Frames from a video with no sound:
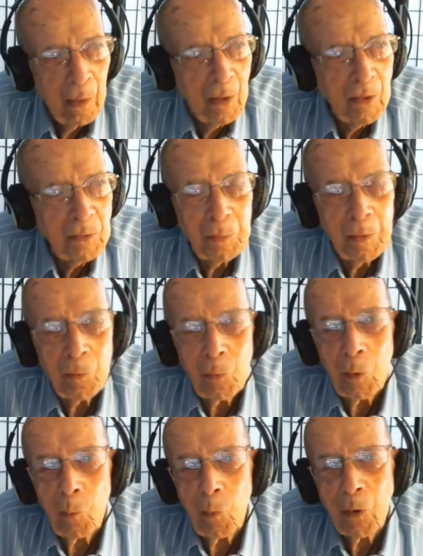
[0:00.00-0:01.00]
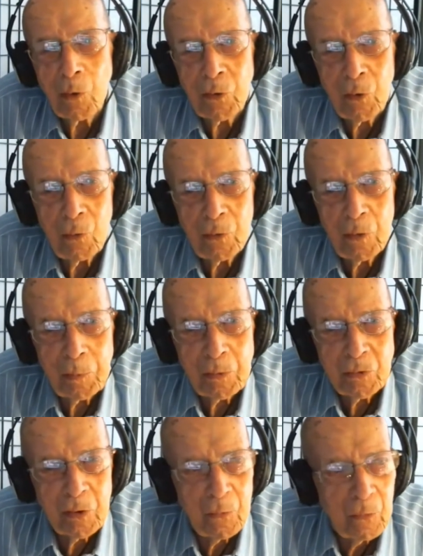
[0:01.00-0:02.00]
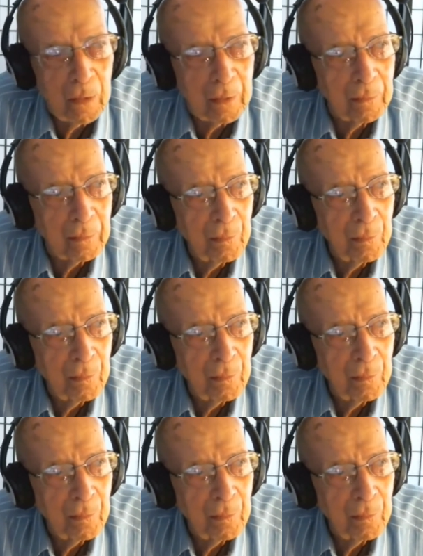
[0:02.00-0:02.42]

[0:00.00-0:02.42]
I spent World War II in the Pacific.